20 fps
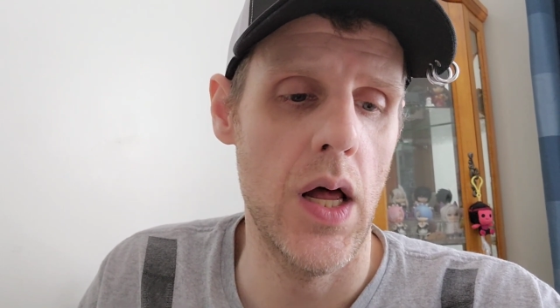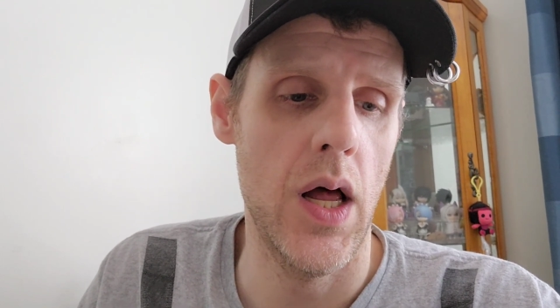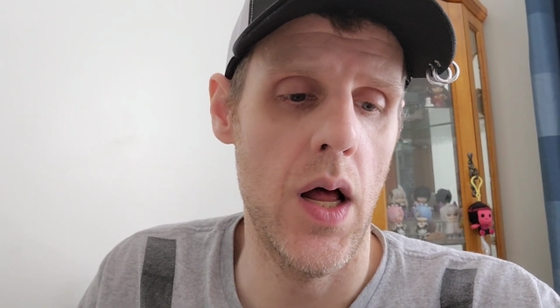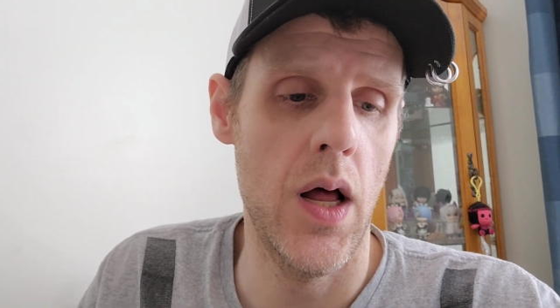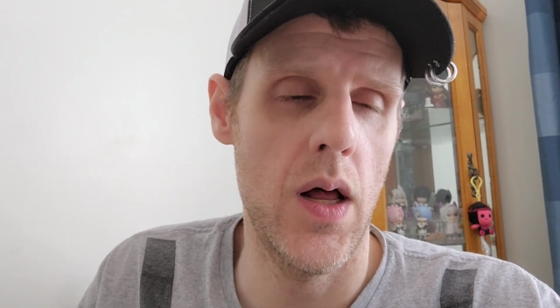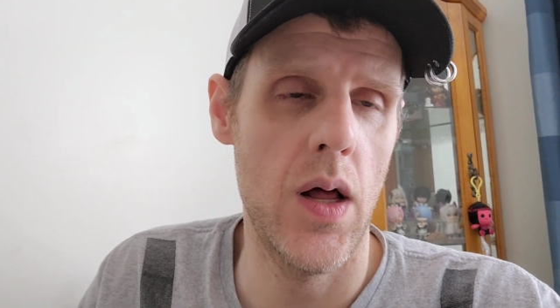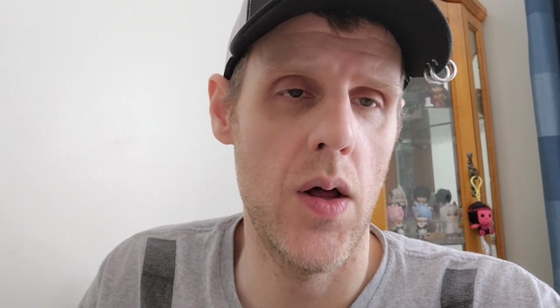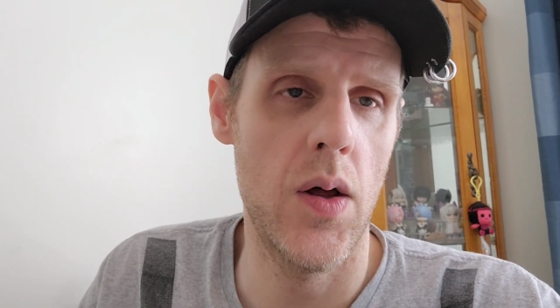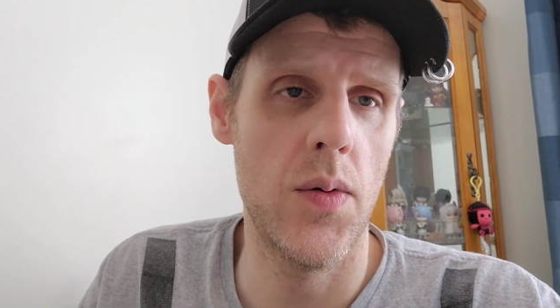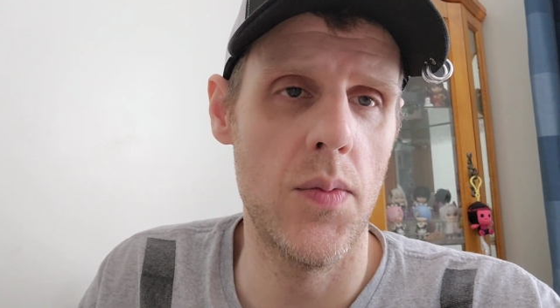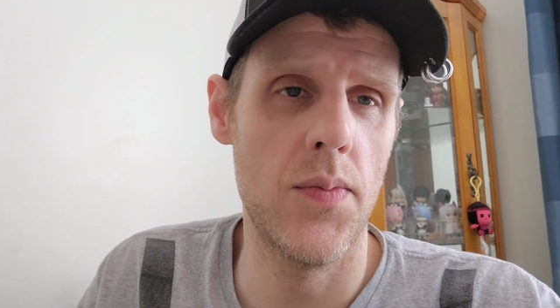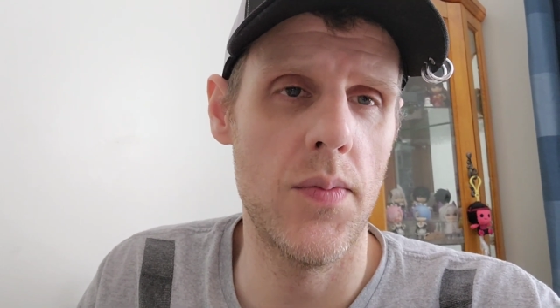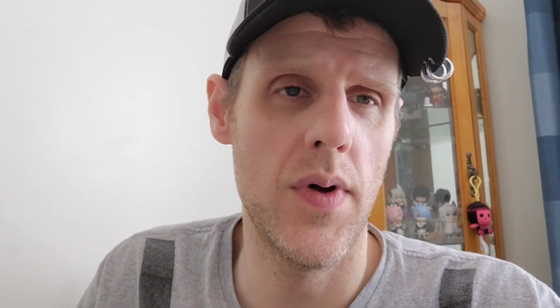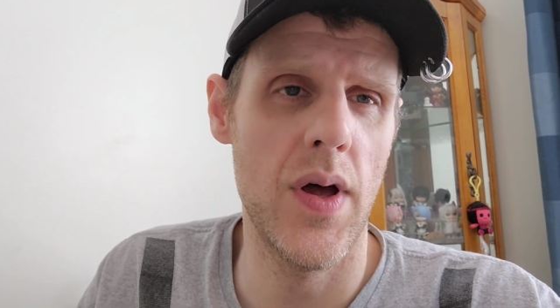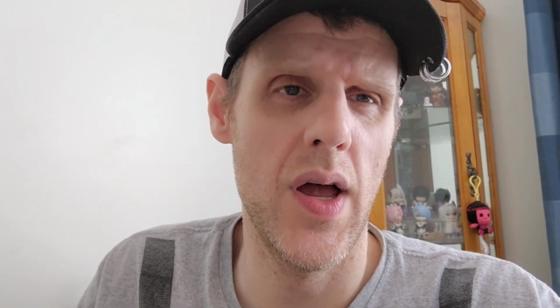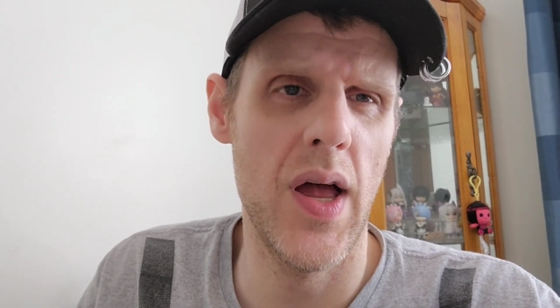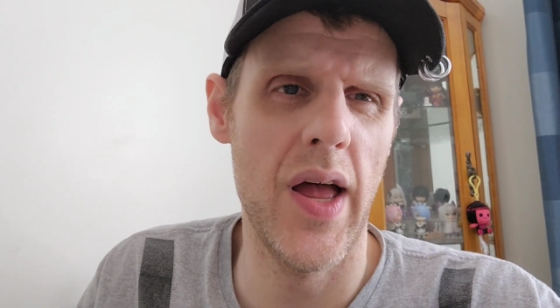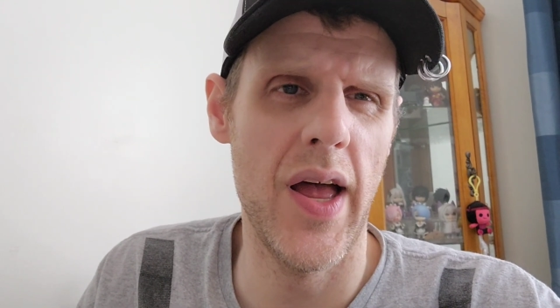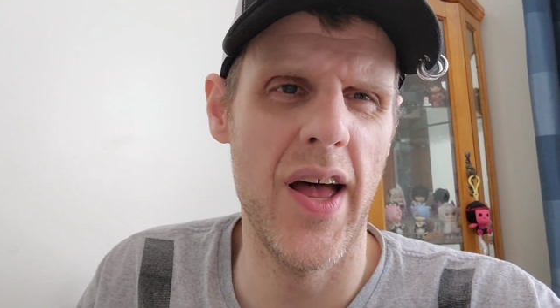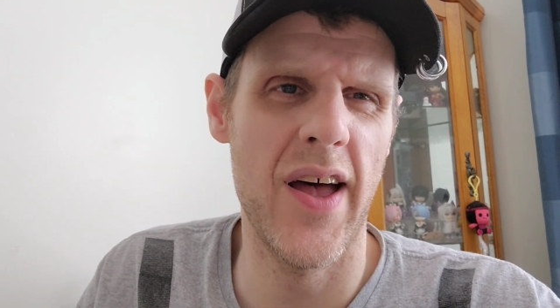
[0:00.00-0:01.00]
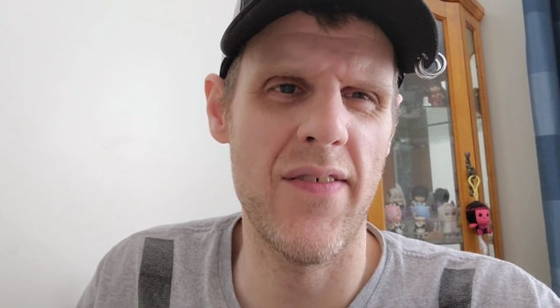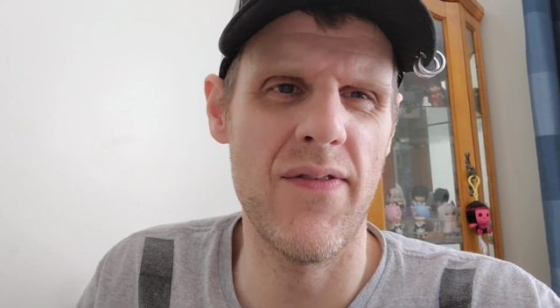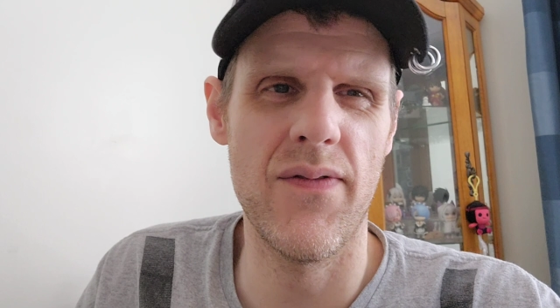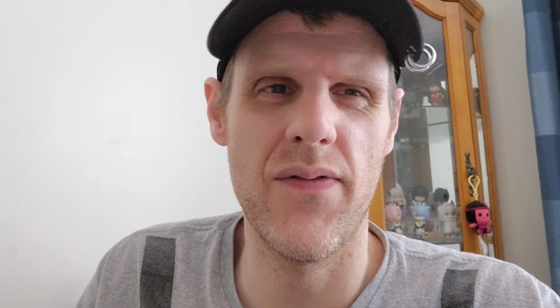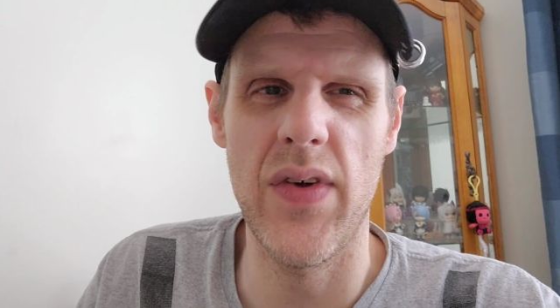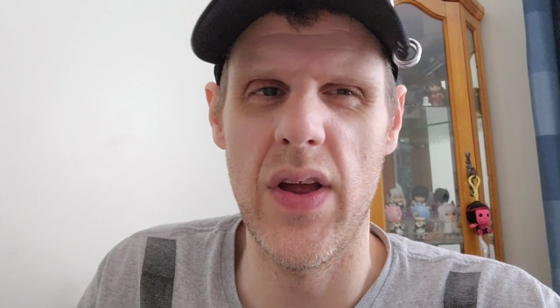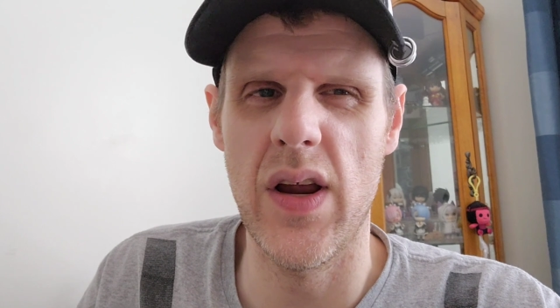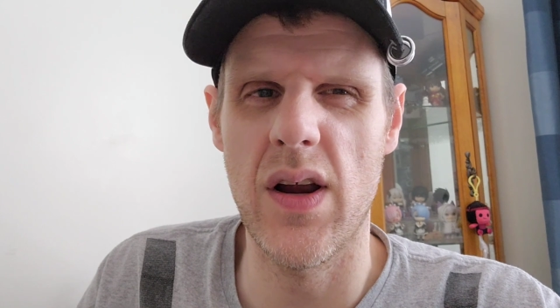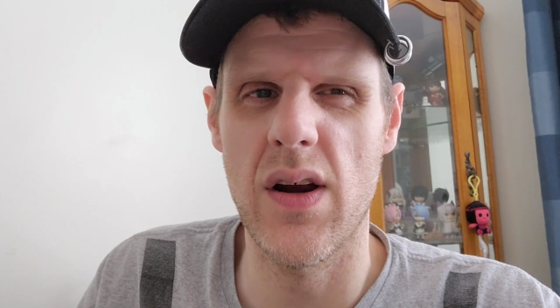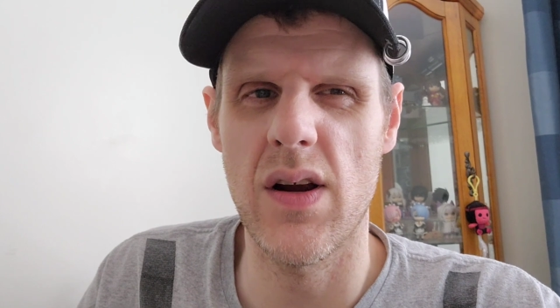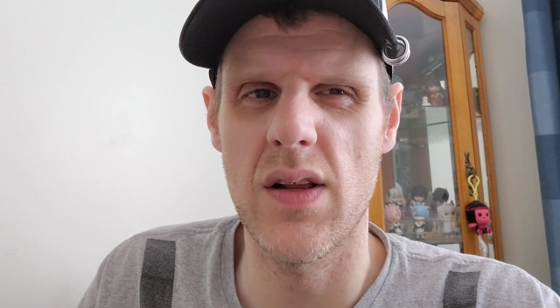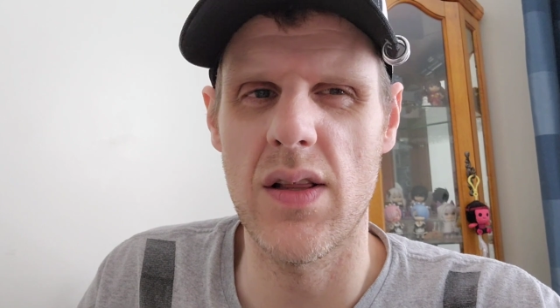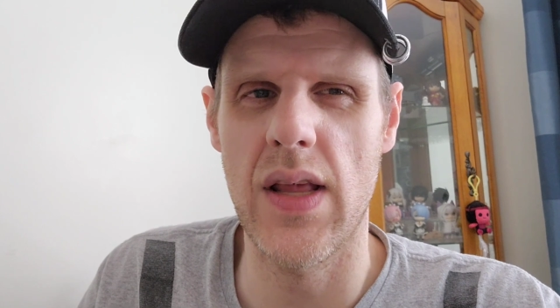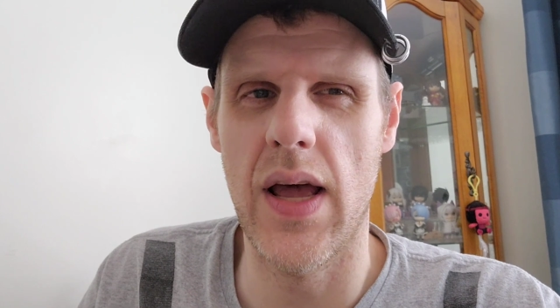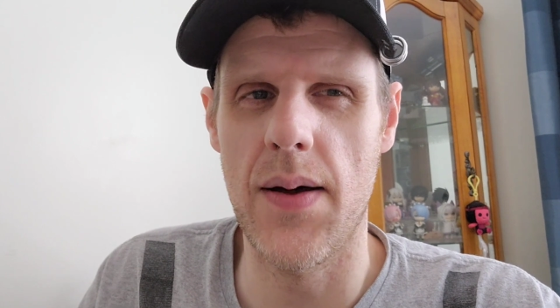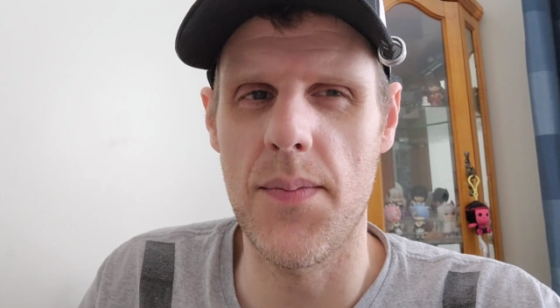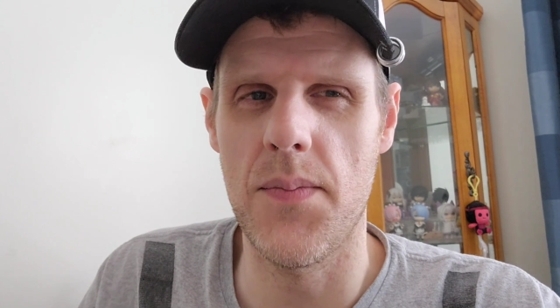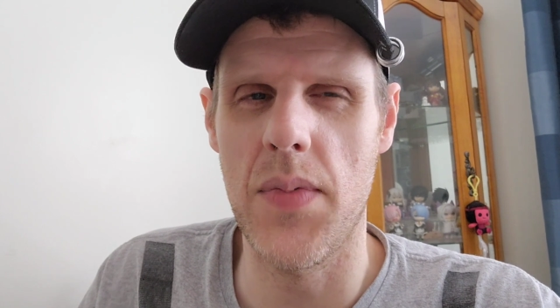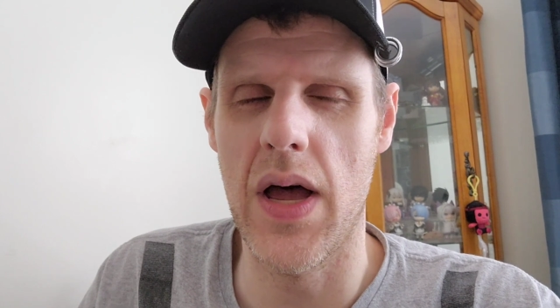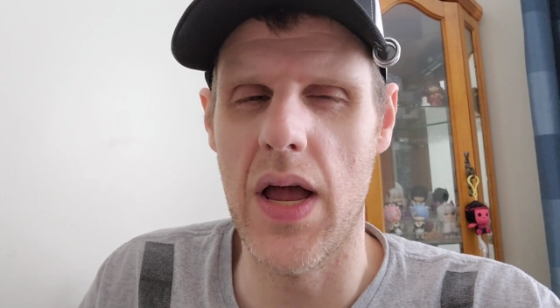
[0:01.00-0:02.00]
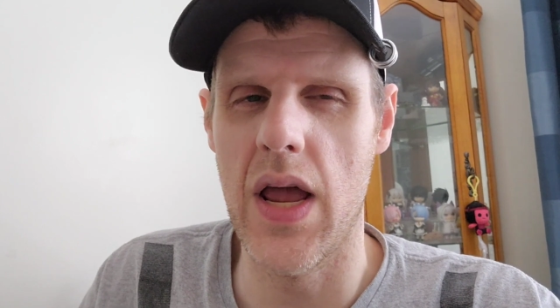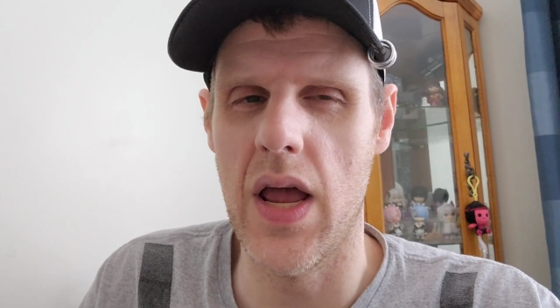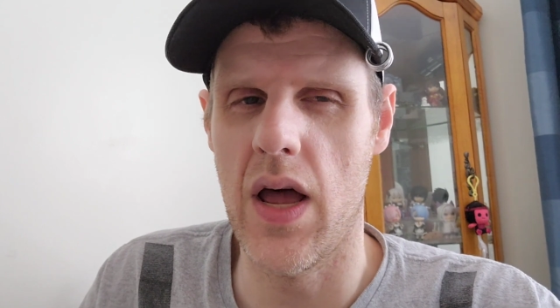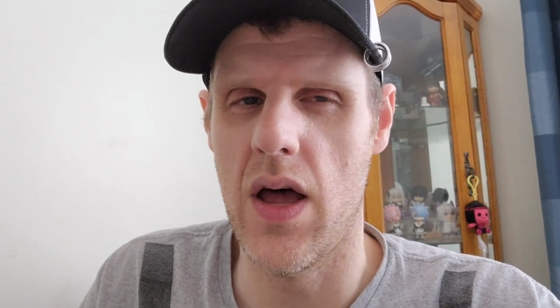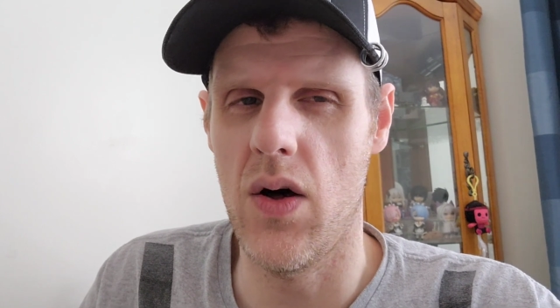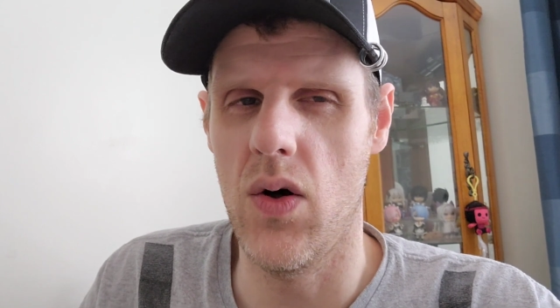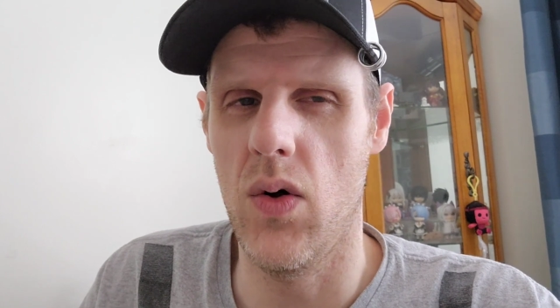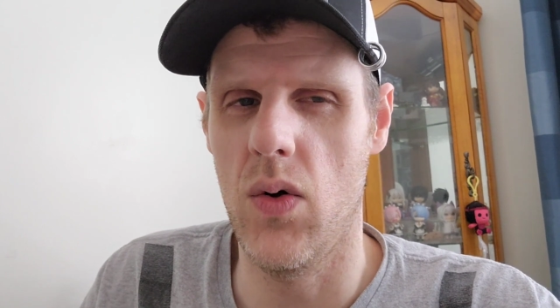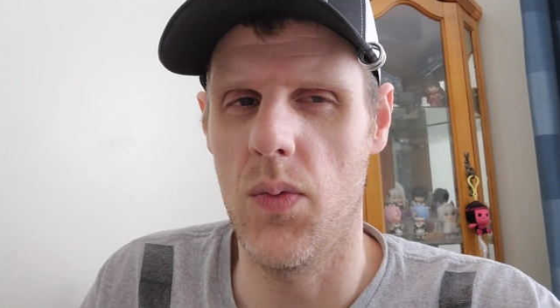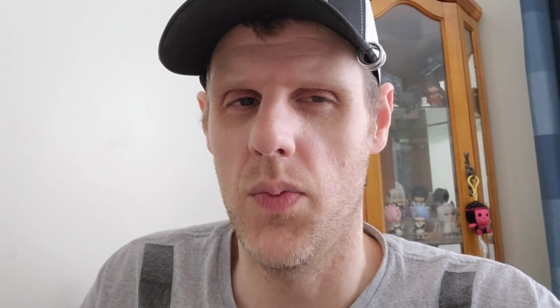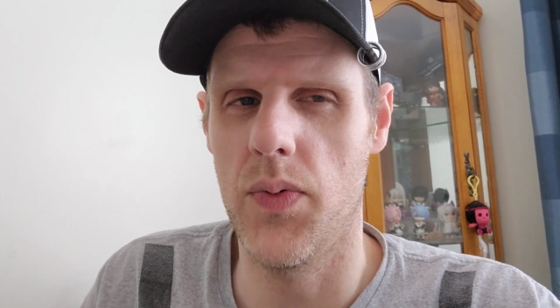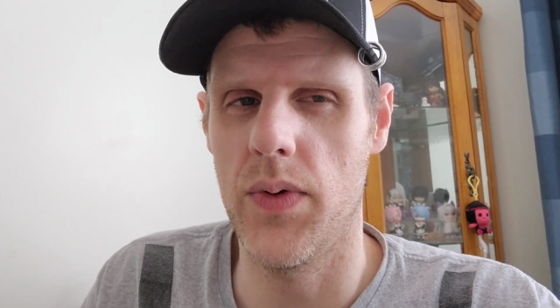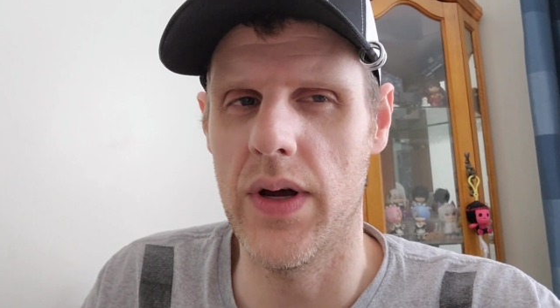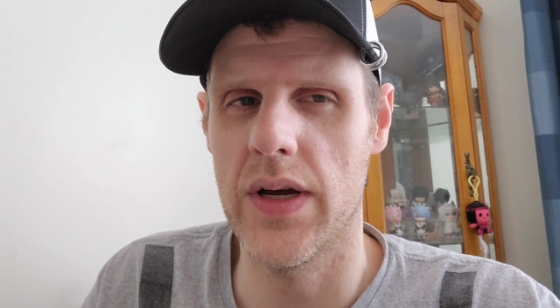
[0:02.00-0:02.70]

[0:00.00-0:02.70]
I figured that might help,